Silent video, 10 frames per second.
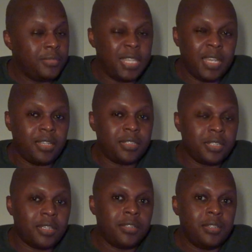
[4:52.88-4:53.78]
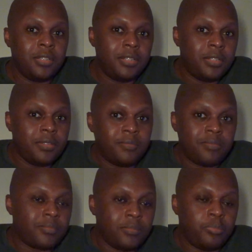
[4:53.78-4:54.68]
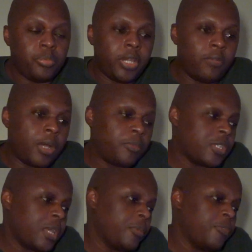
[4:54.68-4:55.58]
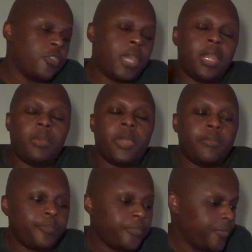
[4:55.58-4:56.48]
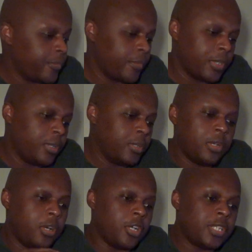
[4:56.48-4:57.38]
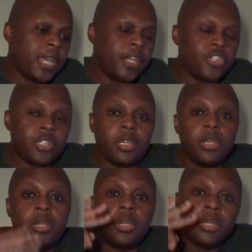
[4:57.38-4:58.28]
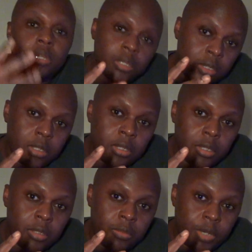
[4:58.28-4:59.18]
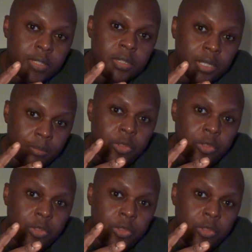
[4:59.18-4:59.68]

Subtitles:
getting to play around with Stable Diffusion. Anyway, on a tangent. Reason number